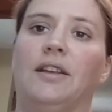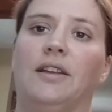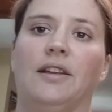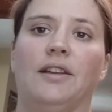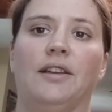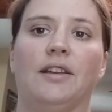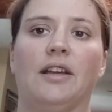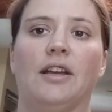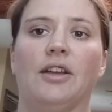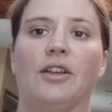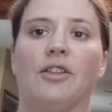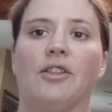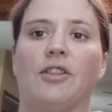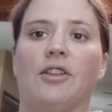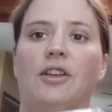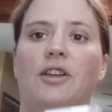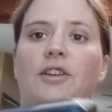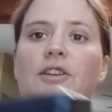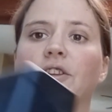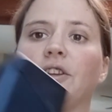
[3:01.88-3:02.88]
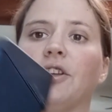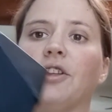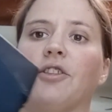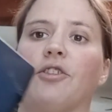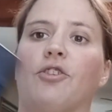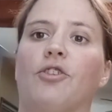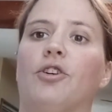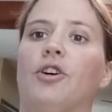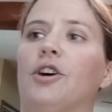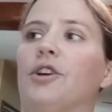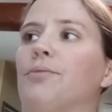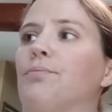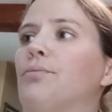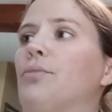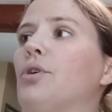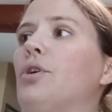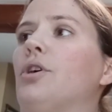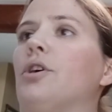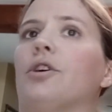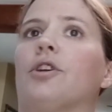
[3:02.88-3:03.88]
in a nice index
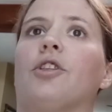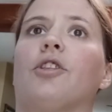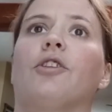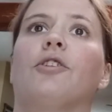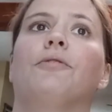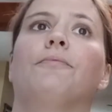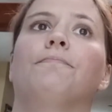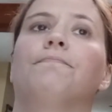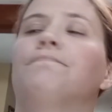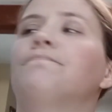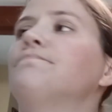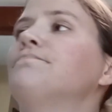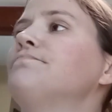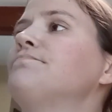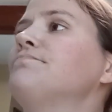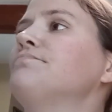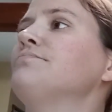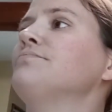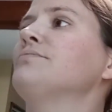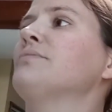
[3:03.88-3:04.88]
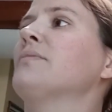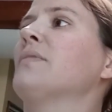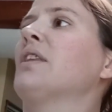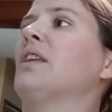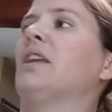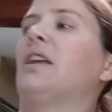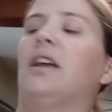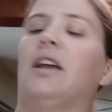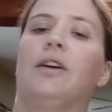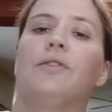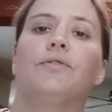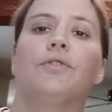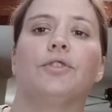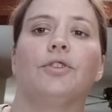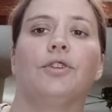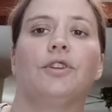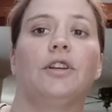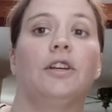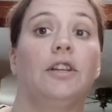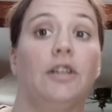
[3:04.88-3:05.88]
card box. I have
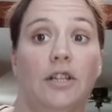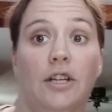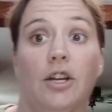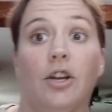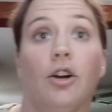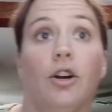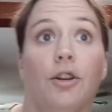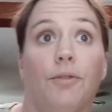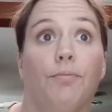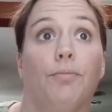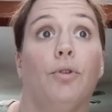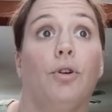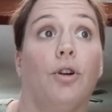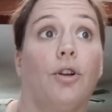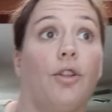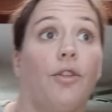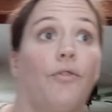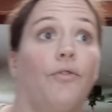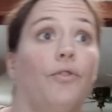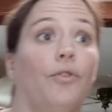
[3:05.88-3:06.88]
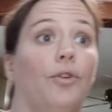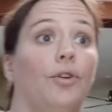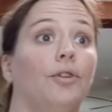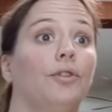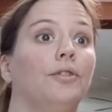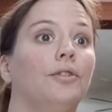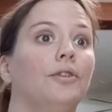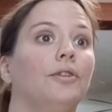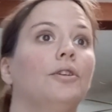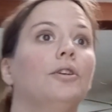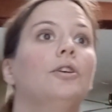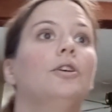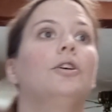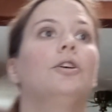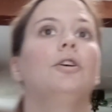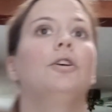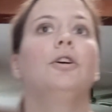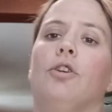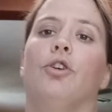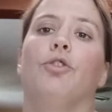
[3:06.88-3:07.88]
another index card box for
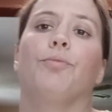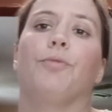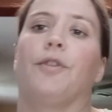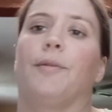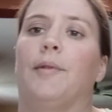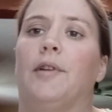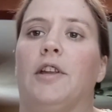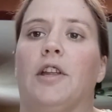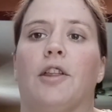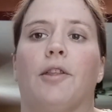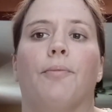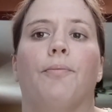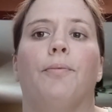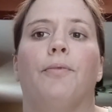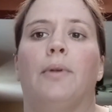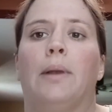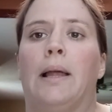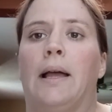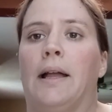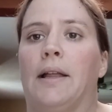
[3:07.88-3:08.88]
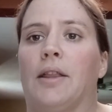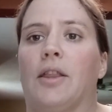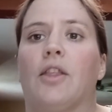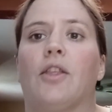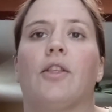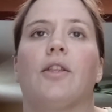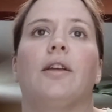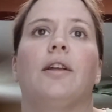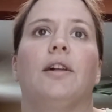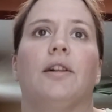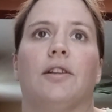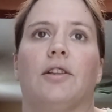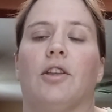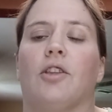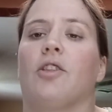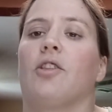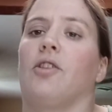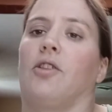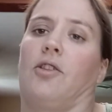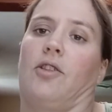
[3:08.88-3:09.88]
home remedies, plants,
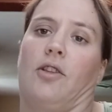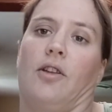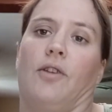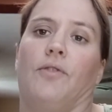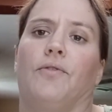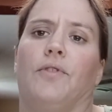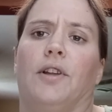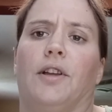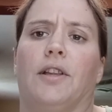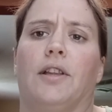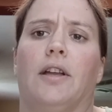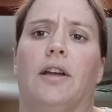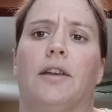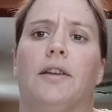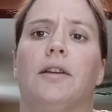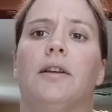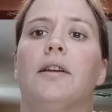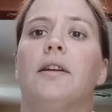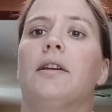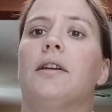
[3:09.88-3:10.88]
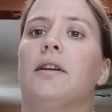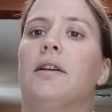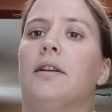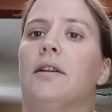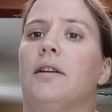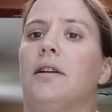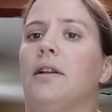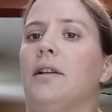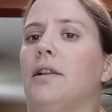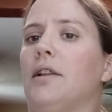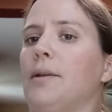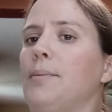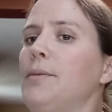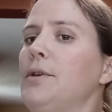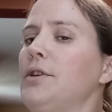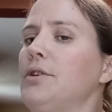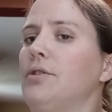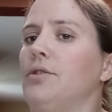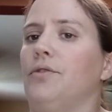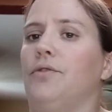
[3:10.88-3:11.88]
illnesses, stuff like that.
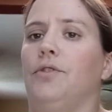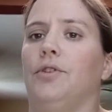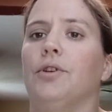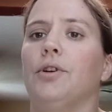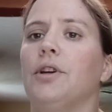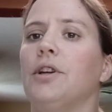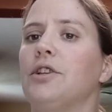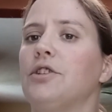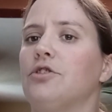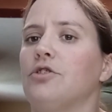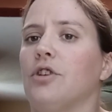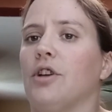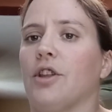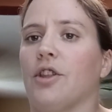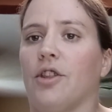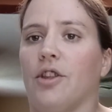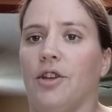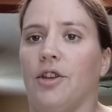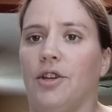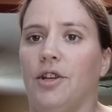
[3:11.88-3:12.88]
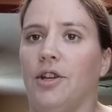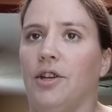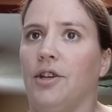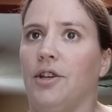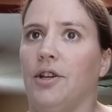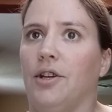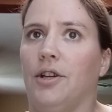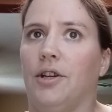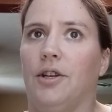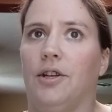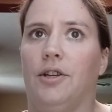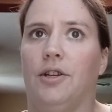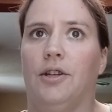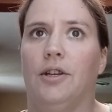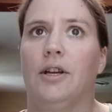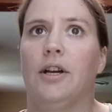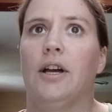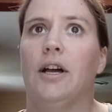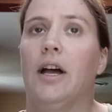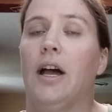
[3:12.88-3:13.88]
Let me know if you're interested in
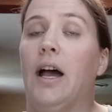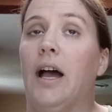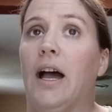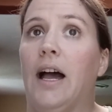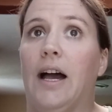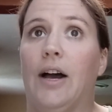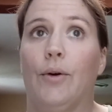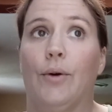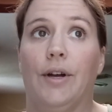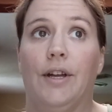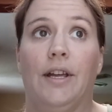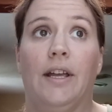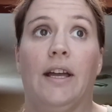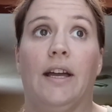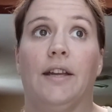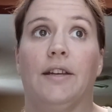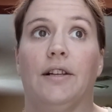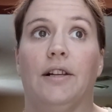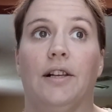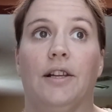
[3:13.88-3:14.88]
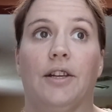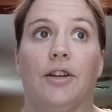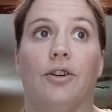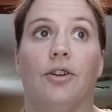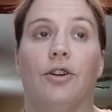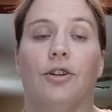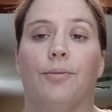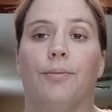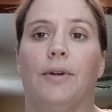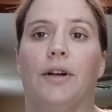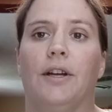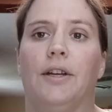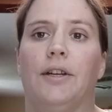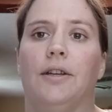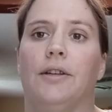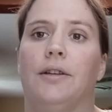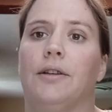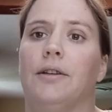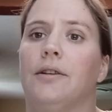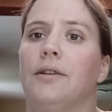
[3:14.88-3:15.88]
how I'm handling all
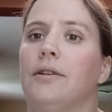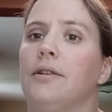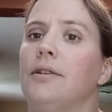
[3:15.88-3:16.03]
my